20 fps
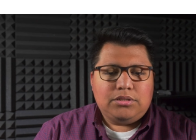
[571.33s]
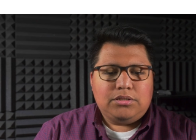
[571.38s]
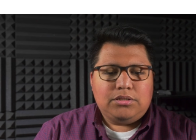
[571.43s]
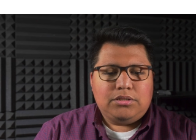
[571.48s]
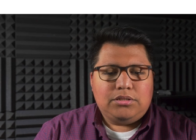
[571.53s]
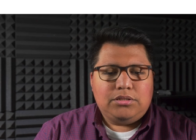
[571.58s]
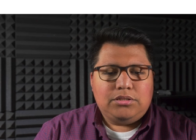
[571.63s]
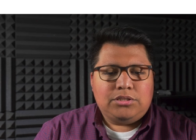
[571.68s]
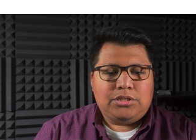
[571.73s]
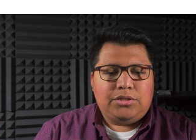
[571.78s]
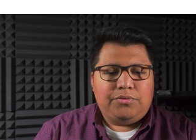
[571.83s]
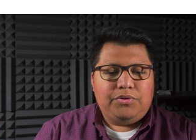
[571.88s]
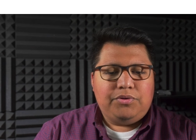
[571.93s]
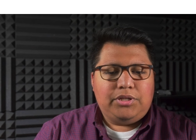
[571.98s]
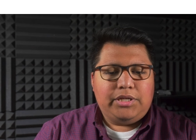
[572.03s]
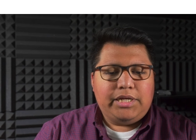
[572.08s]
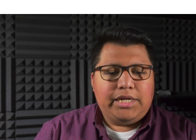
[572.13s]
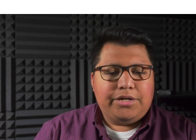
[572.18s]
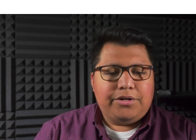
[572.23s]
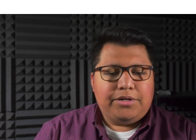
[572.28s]
So if you look
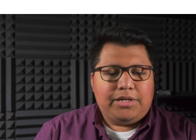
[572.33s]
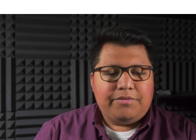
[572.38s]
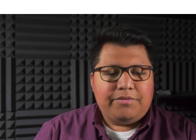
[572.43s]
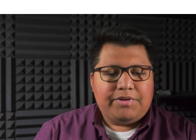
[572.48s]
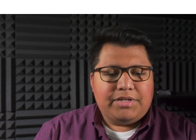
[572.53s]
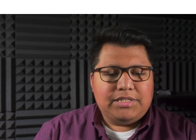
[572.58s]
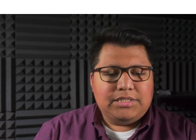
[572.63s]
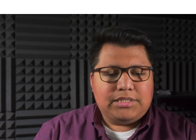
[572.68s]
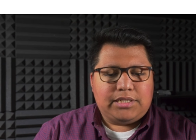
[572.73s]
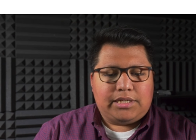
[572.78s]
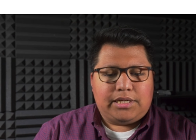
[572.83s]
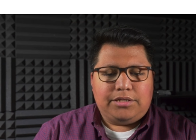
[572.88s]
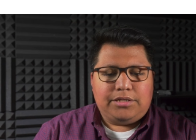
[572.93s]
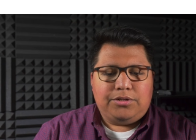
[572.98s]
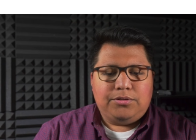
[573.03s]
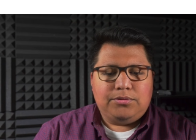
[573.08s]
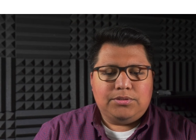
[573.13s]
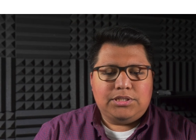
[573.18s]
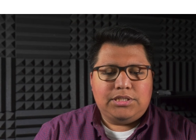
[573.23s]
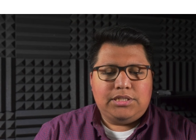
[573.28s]
at your left-hand side, you'll
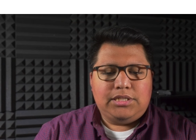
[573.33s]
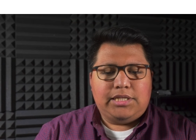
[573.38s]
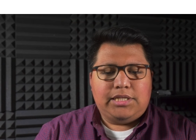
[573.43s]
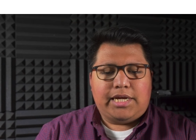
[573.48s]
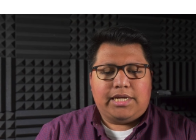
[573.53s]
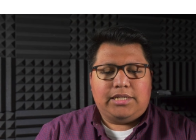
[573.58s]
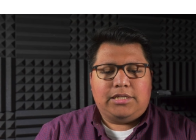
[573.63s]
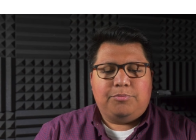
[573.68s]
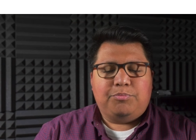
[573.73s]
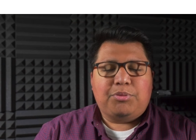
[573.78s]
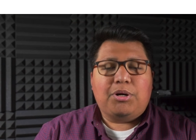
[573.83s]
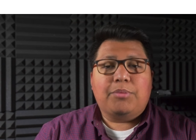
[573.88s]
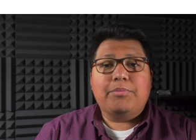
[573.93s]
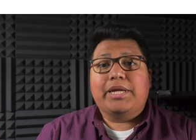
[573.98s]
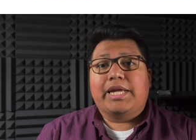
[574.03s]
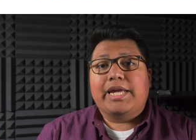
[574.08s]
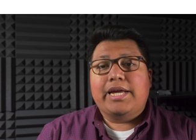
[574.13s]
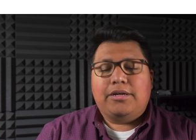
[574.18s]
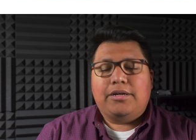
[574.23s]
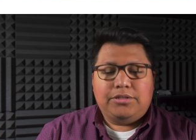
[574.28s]
see that department
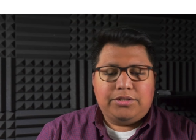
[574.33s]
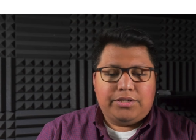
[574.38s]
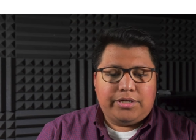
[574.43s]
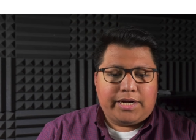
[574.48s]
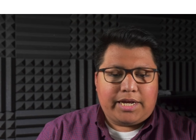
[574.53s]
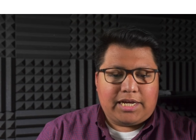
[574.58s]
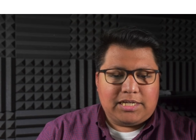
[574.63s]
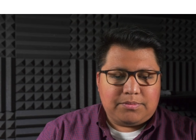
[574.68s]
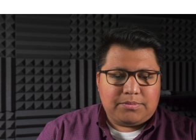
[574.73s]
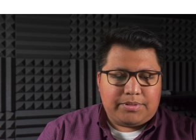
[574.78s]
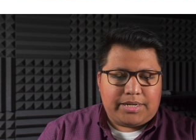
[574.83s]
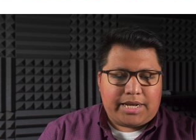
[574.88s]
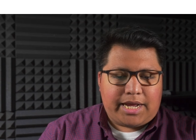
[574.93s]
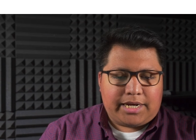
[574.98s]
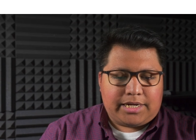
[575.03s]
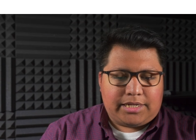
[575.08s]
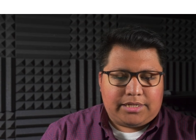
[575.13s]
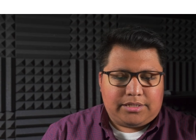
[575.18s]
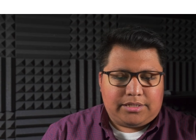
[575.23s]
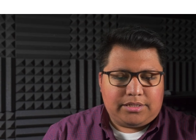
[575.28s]
calendar has been added.
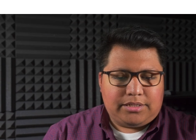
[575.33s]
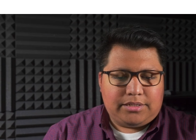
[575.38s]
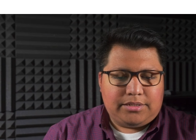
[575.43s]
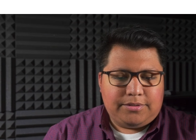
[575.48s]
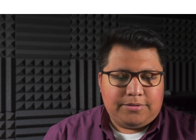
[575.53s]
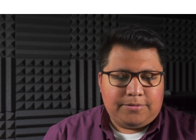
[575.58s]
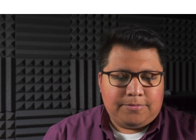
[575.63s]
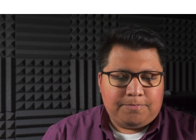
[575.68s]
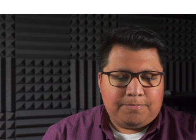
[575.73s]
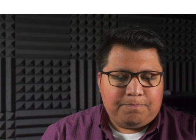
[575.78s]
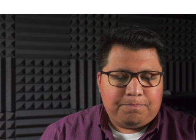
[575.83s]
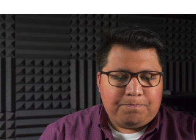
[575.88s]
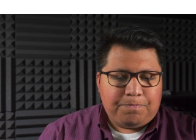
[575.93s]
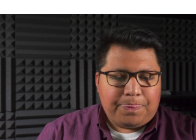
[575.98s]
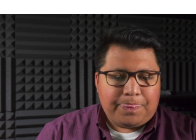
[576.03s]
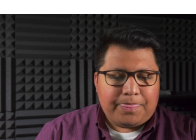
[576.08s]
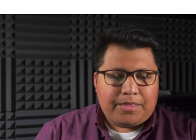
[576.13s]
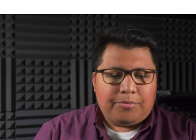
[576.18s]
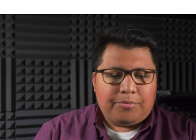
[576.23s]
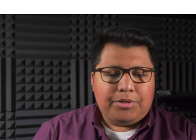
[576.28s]

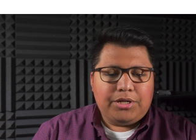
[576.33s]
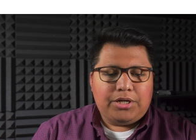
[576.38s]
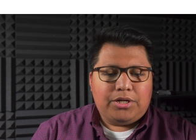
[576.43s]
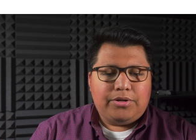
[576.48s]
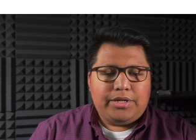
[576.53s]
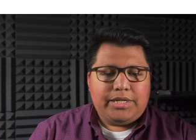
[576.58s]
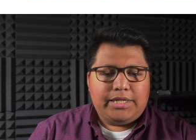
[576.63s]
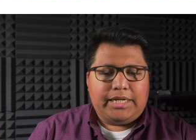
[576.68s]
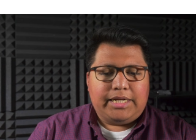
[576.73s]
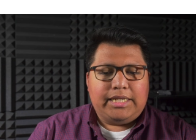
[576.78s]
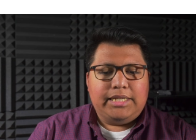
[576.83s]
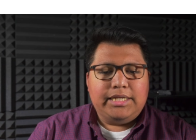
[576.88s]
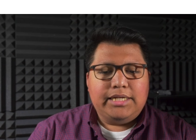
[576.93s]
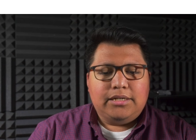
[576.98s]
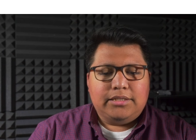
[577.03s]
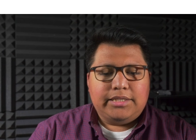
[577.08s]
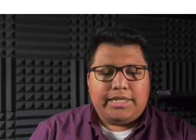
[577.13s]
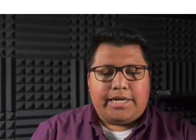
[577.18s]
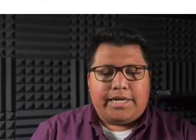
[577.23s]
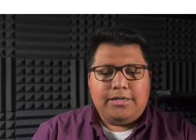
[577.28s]
I'm going to go ahead and click on
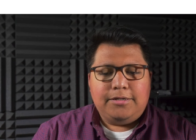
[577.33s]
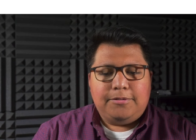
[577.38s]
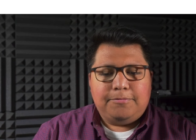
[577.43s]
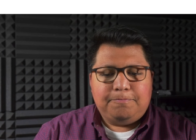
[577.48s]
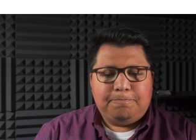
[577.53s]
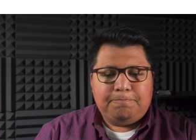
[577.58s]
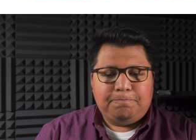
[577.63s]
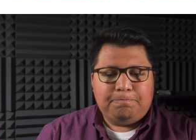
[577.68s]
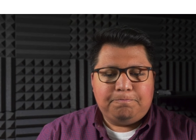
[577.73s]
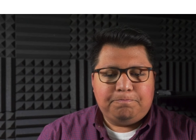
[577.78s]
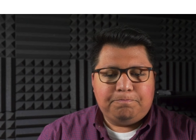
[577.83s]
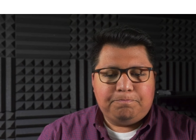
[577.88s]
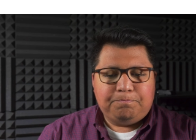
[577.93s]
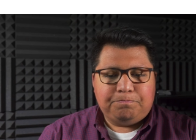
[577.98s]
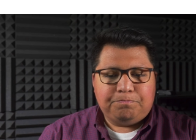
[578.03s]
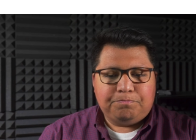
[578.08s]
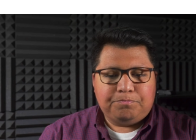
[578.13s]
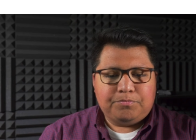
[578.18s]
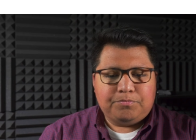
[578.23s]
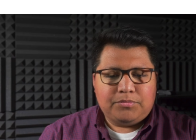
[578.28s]
that.
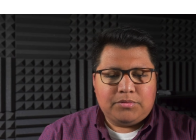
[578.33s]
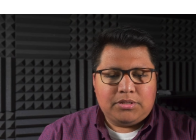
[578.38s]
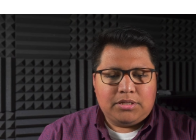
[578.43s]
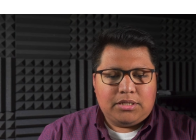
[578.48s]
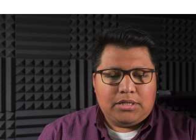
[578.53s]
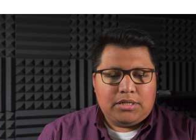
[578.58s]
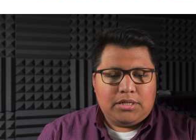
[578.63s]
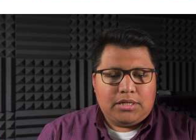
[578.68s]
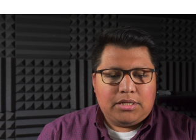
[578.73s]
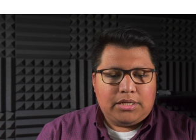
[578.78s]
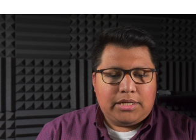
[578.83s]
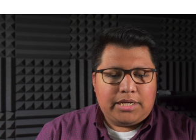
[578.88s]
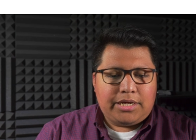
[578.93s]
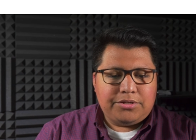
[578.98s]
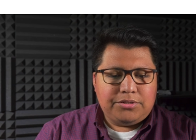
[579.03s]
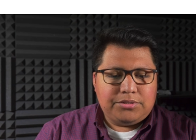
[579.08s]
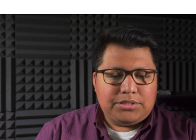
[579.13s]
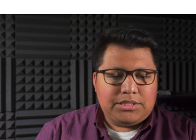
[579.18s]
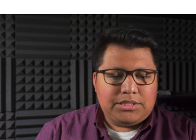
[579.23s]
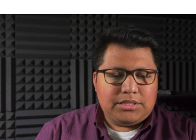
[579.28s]
Now you'll
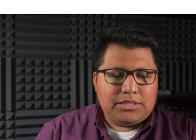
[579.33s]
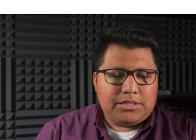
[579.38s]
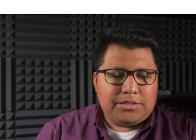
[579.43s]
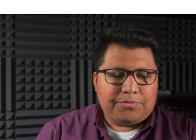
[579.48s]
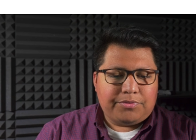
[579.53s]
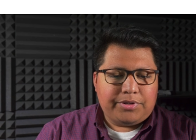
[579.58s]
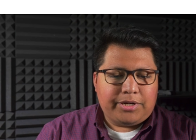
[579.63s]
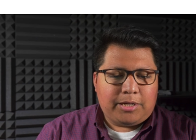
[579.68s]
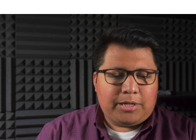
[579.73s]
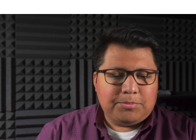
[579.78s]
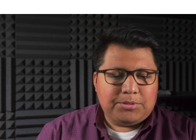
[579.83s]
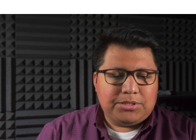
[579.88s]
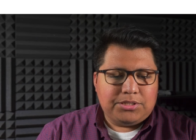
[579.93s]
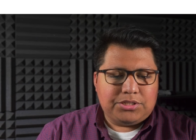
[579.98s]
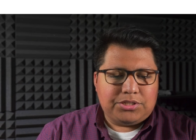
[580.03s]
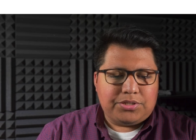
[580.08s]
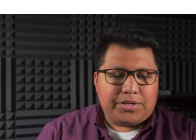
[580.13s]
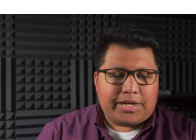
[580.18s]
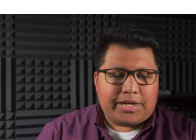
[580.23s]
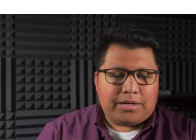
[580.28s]
see the different options you
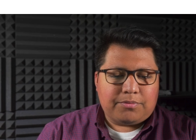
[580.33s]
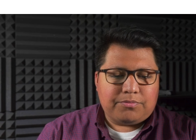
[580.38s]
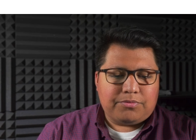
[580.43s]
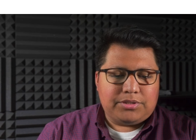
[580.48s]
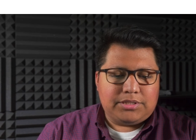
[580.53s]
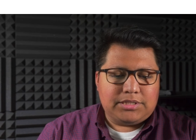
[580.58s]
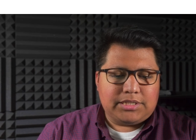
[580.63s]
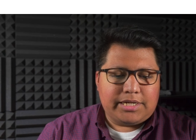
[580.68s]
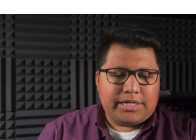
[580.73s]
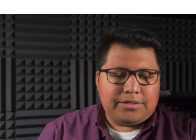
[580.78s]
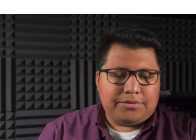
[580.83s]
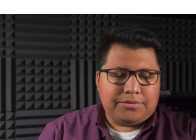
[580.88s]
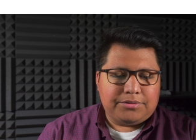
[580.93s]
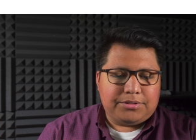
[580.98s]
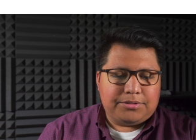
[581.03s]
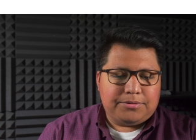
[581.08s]
have for this calendar.